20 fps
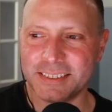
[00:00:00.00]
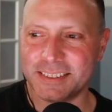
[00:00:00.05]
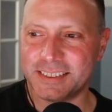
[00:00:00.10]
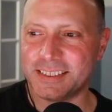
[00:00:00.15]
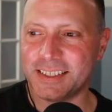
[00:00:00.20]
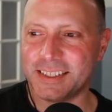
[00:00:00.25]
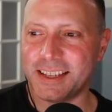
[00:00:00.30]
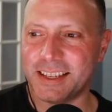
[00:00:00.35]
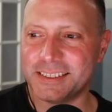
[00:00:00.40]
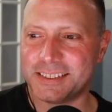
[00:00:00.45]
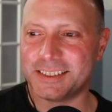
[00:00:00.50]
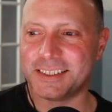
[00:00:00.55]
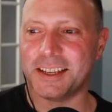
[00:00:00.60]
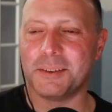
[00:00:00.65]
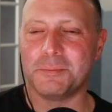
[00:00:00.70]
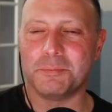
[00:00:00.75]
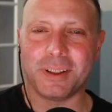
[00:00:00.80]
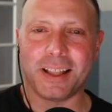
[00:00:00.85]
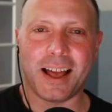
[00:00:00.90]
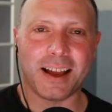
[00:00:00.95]
says uh,
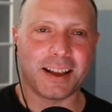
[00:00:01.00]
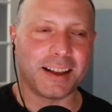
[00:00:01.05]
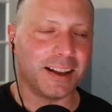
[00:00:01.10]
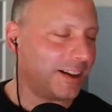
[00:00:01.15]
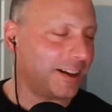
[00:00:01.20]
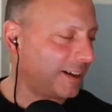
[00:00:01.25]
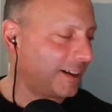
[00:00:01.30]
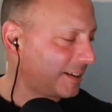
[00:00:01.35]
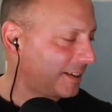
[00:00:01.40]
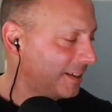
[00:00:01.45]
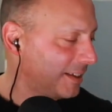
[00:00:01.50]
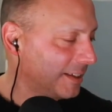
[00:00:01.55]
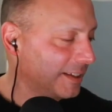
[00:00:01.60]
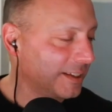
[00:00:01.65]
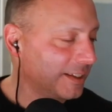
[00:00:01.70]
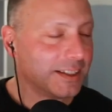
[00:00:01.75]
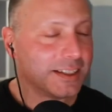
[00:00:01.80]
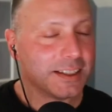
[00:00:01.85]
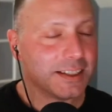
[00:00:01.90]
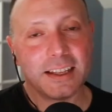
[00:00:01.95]
Blackhawk.
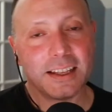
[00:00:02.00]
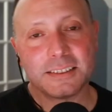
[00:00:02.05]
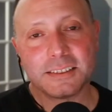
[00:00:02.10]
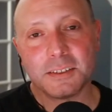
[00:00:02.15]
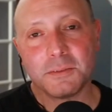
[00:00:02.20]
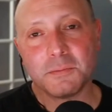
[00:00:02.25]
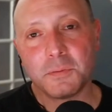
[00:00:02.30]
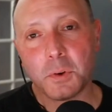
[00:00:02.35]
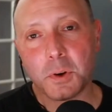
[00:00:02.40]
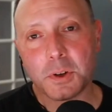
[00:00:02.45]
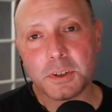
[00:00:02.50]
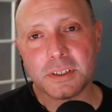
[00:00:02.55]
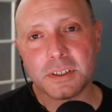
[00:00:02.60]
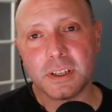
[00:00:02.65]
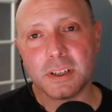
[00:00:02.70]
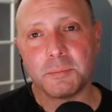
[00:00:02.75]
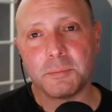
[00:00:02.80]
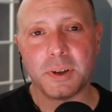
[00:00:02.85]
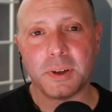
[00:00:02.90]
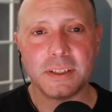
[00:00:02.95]
That's
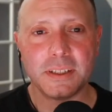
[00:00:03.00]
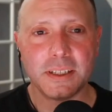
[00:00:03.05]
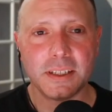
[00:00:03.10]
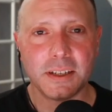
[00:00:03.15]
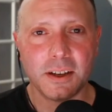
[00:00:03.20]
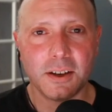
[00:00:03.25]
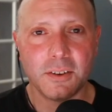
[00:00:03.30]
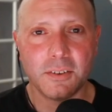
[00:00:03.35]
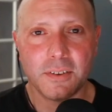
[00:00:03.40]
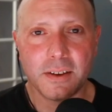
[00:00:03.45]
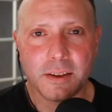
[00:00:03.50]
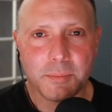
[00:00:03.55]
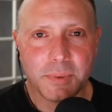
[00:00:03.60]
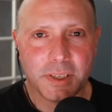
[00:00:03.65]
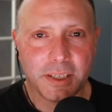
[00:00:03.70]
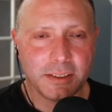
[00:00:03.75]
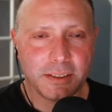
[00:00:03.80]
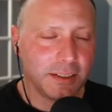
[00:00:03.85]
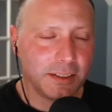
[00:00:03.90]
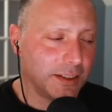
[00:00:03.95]
unfortunate, but you know, I
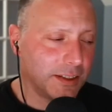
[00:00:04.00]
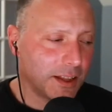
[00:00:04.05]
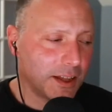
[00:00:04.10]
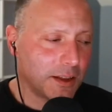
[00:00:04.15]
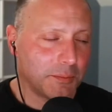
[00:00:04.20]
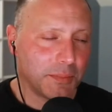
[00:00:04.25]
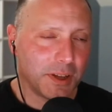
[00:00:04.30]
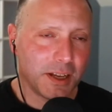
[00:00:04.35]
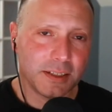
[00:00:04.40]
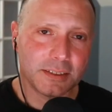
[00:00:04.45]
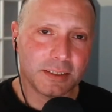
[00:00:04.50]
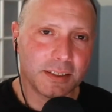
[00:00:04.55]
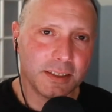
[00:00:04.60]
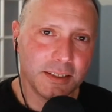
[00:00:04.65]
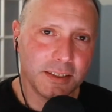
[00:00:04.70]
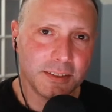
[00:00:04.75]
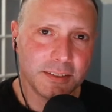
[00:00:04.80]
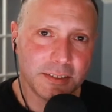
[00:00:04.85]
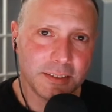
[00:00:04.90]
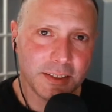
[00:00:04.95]
mean, Elon Musk,
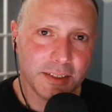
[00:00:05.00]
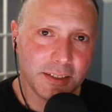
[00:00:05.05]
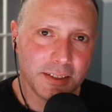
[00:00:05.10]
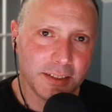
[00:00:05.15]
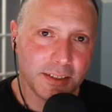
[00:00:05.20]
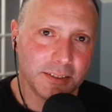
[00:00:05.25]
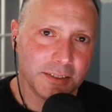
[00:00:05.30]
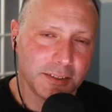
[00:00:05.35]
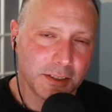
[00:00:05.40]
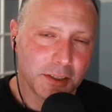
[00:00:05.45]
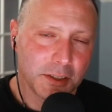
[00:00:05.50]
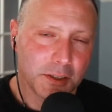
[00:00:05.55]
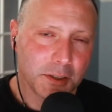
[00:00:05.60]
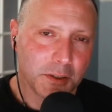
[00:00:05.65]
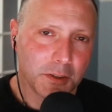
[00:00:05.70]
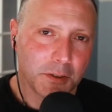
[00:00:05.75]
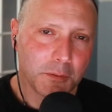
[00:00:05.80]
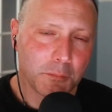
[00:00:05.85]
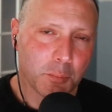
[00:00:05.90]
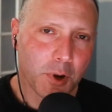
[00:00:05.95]
he he
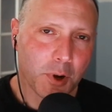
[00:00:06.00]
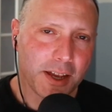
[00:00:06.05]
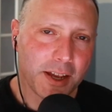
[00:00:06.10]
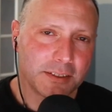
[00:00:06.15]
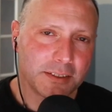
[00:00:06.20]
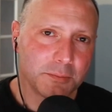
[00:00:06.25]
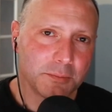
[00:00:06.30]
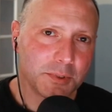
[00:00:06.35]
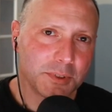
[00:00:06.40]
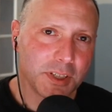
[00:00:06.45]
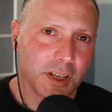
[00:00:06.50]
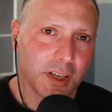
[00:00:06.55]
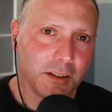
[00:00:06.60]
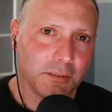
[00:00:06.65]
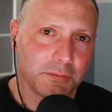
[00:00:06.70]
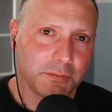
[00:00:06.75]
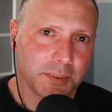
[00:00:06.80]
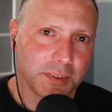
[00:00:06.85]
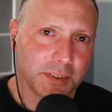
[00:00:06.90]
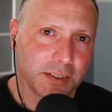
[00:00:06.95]
prides
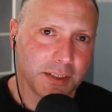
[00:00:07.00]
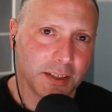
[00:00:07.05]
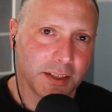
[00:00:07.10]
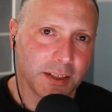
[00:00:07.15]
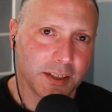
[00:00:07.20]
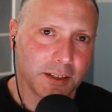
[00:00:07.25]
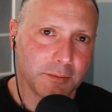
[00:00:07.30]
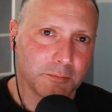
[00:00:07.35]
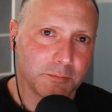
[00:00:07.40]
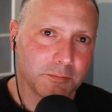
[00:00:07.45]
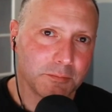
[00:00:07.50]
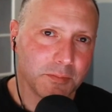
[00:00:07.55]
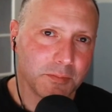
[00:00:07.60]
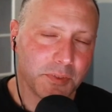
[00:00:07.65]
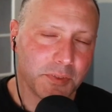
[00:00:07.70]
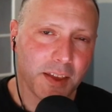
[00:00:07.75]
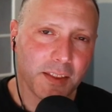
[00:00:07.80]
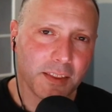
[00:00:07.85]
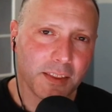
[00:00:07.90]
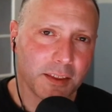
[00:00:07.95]
himself in um,
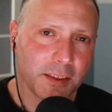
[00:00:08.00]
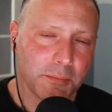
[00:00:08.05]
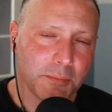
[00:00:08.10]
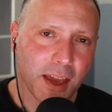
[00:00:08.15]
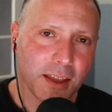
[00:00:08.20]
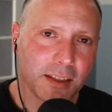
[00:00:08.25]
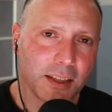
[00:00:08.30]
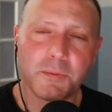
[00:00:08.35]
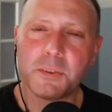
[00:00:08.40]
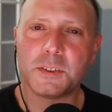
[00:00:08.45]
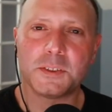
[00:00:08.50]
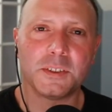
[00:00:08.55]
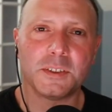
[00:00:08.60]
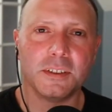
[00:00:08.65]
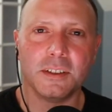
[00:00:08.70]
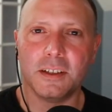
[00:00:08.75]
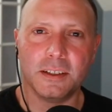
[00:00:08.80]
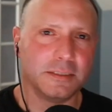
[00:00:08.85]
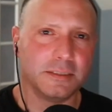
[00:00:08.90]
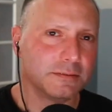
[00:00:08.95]
failing
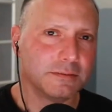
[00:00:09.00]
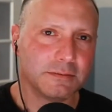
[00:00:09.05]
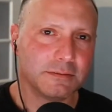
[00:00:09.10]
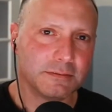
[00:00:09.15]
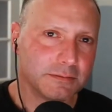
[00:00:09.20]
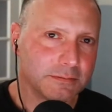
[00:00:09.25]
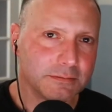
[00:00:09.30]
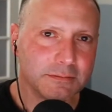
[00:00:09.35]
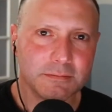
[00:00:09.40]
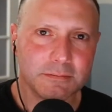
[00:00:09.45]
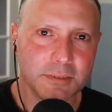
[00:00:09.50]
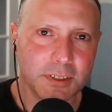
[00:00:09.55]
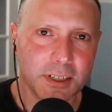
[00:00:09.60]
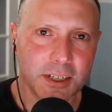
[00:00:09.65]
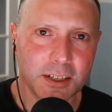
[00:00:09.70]
magnificently when